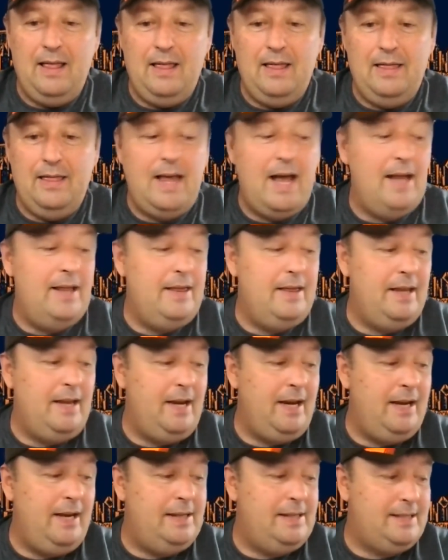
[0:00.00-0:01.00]
Then
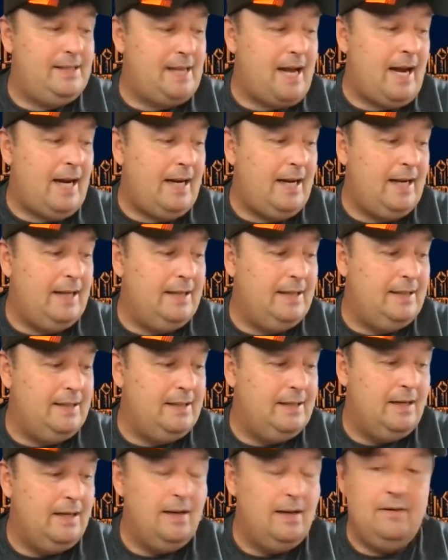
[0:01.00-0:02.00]
the second
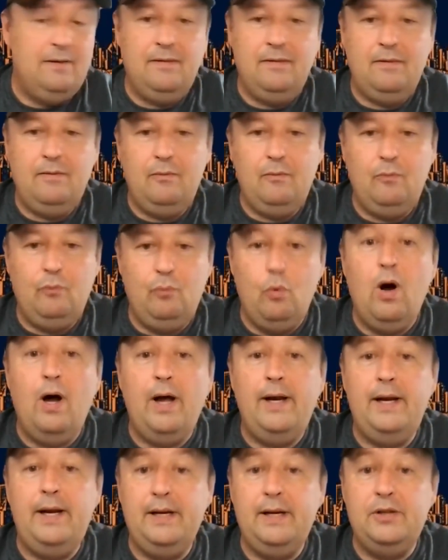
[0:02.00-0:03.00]

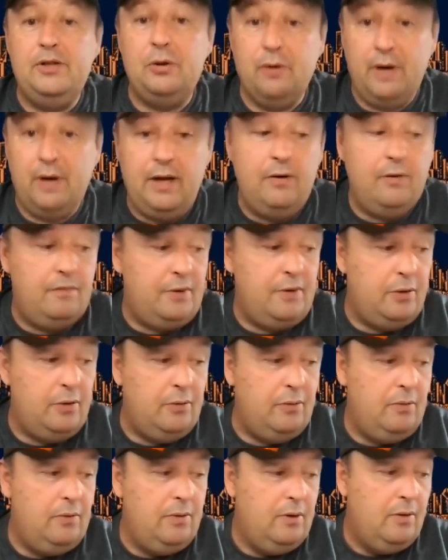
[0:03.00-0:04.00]
one is your
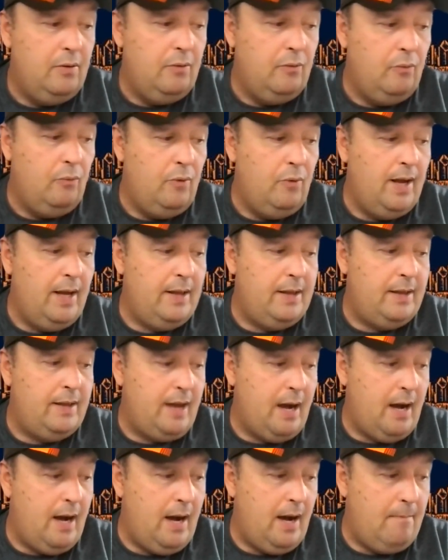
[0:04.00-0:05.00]
interview with
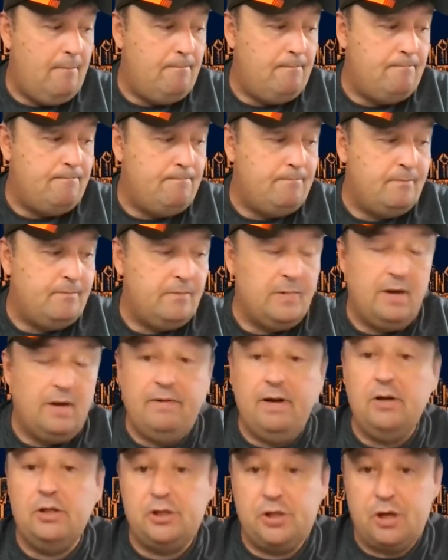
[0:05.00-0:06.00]

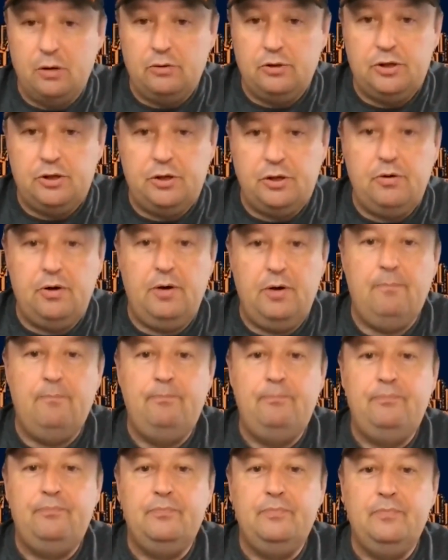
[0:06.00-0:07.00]
Vilas Jones Jr.
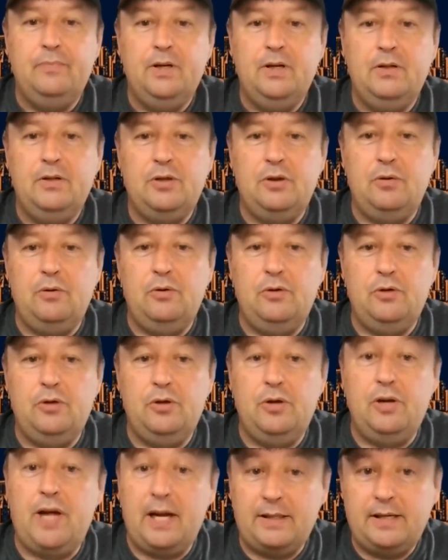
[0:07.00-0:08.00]
So
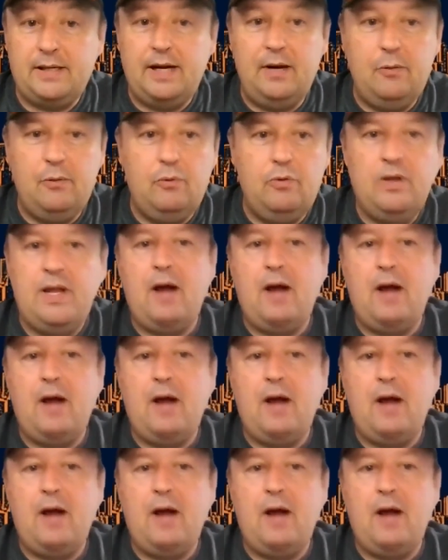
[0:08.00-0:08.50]
you got to interview.